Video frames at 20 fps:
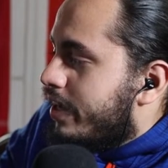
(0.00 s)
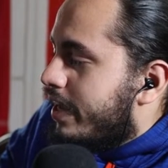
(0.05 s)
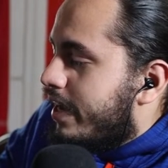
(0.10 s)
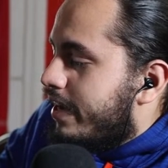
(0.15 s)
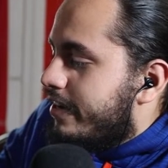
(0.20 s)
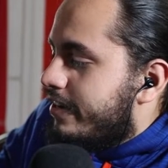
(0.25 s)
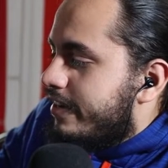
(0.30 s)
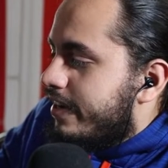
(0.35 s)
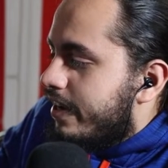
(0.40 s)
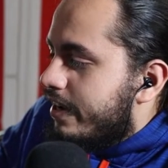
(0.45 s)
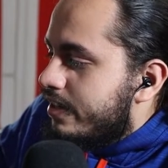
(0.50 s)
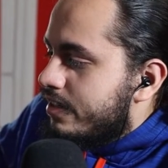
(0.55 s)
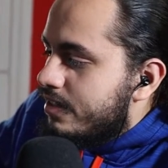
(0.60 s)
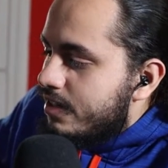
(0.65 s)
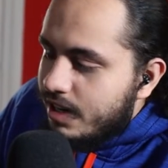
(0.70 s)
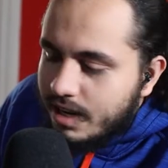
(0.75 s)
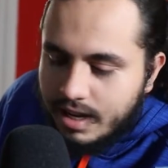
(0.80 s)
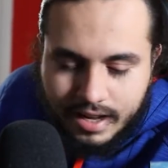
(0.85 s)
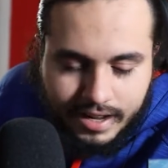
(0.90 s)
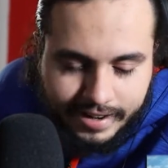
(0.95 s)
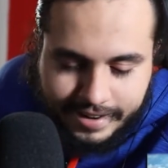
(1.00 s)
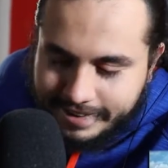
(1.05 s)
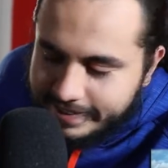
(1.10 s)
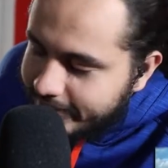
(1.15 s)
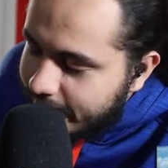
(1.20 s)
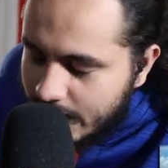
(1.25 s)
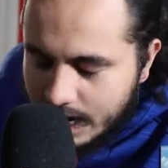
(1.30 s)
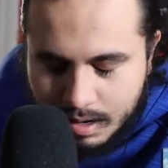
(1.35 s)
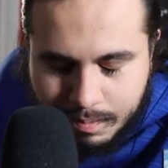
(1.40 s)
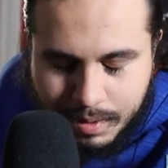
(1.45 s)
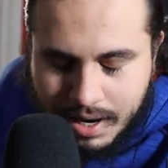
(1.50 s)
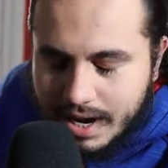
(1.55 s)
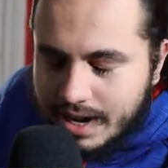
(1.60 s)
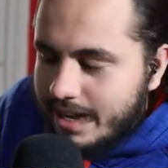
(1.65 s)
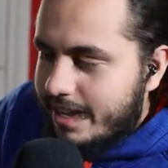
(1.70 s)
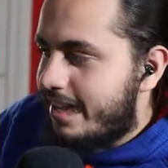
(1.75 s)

Yeah, you're done. You're done, buddy.